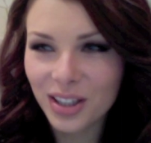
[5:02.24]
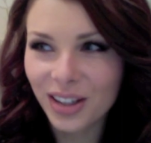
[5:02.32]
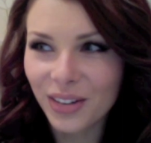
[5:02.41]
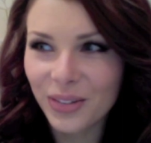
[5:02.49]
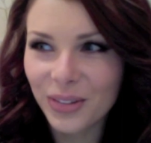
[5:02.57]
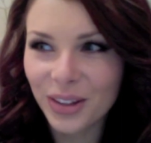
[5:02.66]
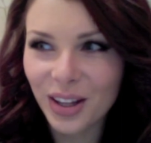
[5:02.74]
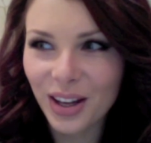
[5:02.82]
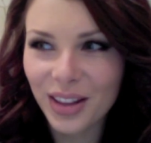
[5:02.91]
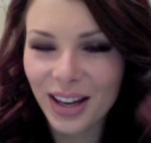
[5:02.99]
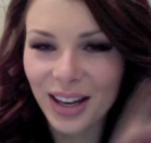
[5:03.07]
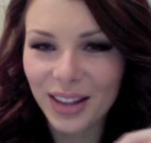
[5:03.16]
gun with her
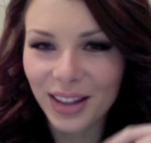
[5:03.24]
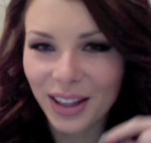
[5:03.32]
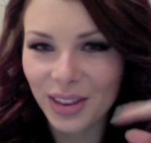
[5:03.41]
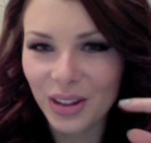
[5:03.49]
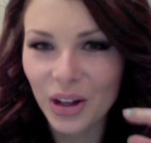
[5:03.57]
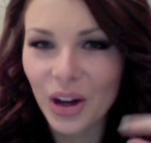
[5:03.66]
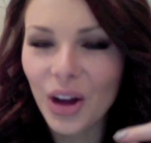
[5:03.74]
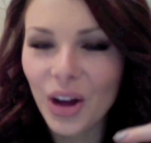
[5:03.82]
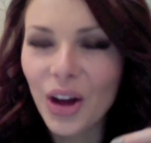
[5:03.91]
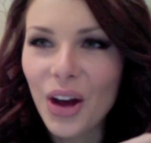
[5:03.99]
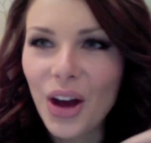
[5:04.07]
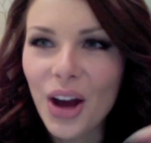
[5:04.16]
that had like the
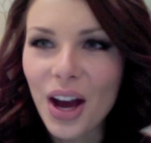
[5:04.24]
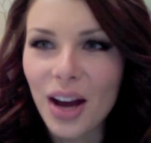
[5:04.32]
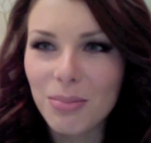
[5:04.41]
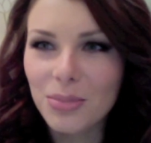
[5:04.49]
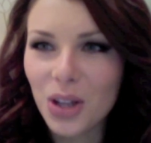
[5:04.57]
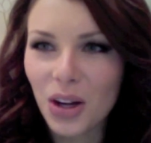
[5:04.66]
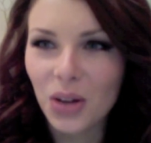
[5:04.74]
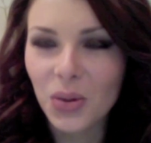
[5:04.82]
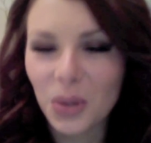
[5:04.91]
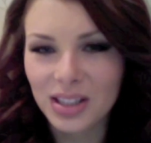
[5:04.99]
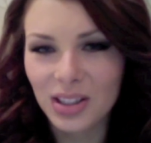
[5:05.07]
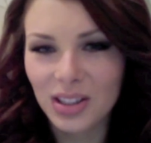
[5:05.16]

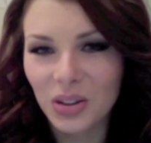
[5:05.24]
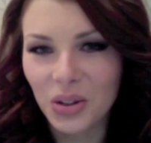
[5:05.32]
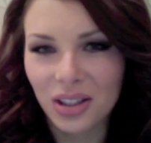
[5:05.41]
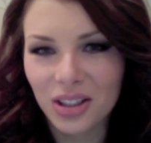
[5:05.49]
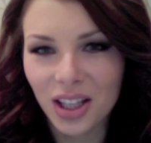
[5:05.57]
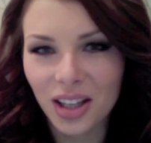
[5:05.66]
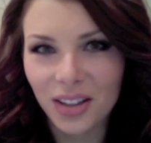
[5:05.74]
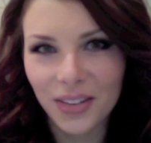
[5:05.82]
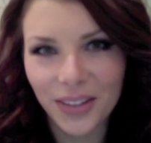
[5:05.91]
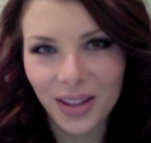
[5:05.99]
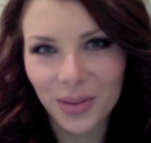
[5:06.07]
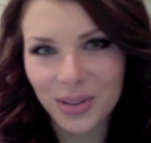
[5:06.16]
turquoise and orange
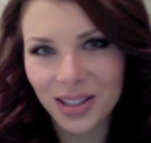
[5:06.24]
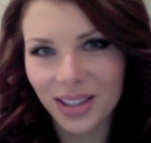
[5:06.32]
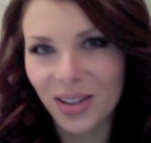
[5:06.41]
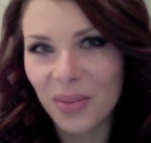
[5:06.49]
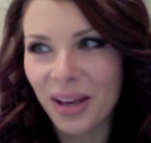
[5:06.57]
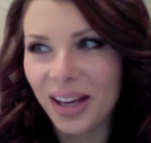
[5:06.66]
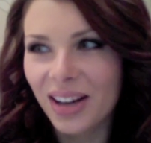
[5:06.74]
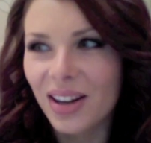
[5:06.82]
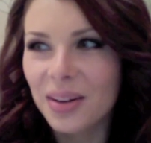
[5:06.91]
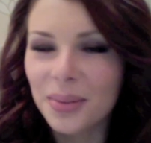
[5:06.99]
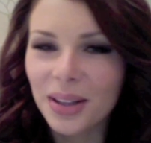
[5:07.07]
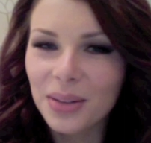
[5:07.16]
colouring that was in her
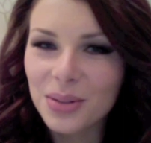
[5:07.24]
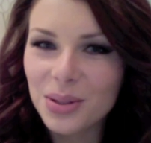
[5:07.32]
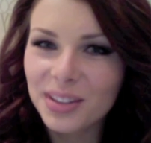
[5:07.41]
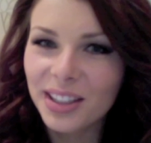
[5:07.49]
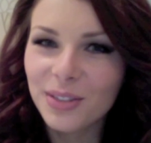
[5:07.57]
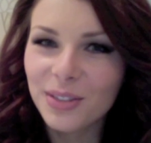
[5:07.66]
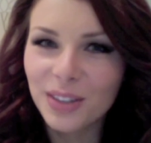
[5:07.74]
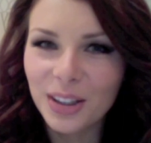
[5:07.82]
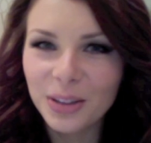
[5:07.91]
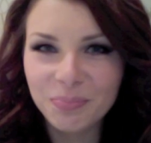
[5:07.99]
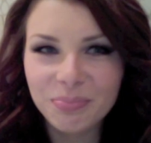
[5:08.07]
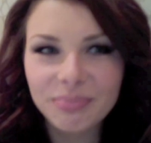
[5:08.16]
makeup, and that was really
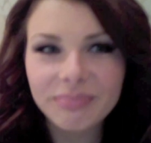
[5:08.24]
fun.